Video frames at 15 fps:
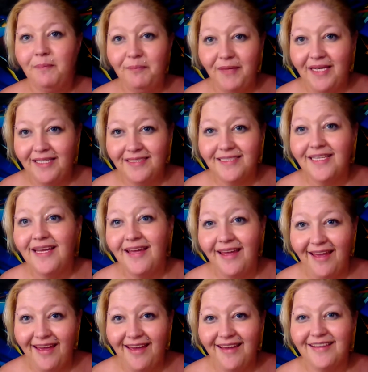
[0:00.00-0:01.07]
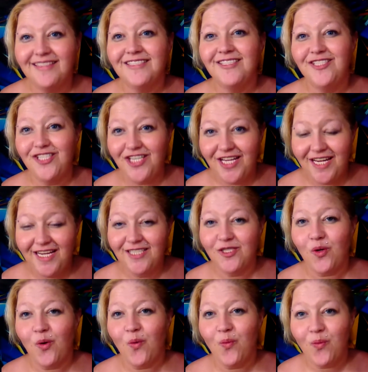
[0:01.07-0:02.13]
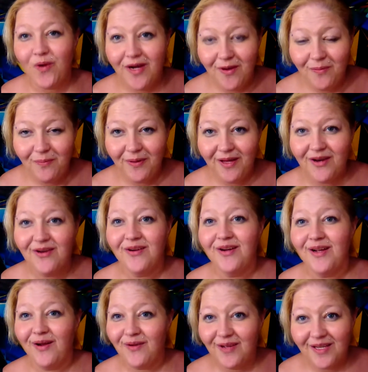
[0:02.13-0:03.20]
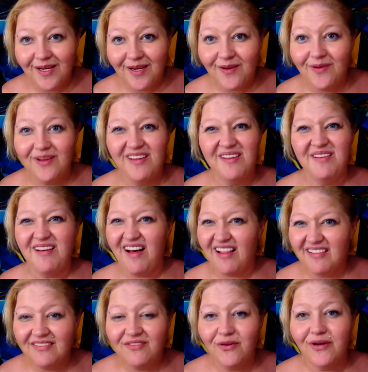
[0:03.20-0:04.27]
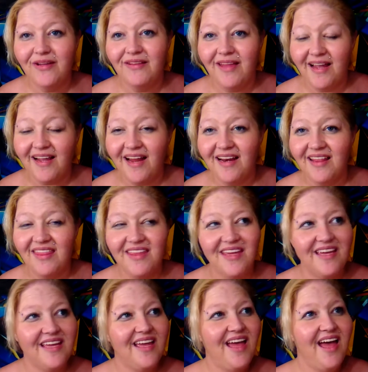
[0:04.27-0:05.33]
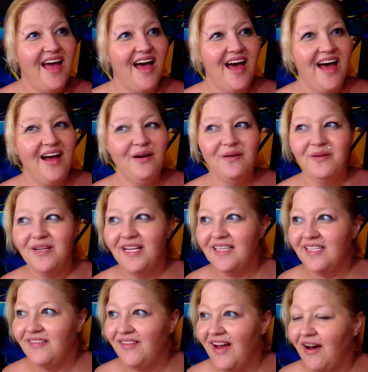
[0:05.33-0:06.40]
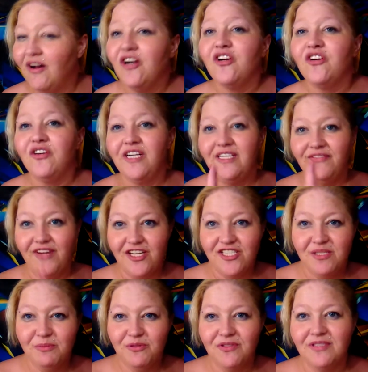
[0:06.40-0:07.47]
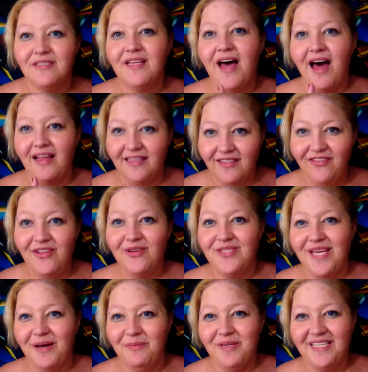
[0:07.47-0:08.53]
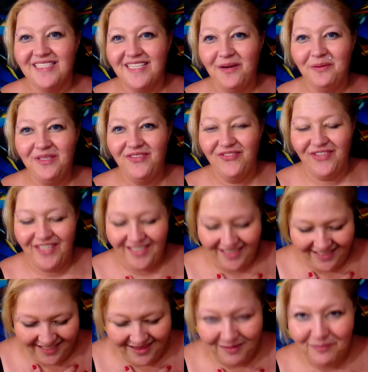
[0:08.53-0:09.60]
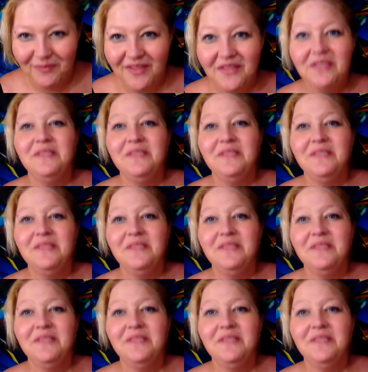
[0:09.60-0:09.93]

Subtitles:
Meat, eggs, cheese, real butter, coconut oil, olive oil, that kind of thing. What I leave out? Green vegetables. I leave those out because I always forget to eat them.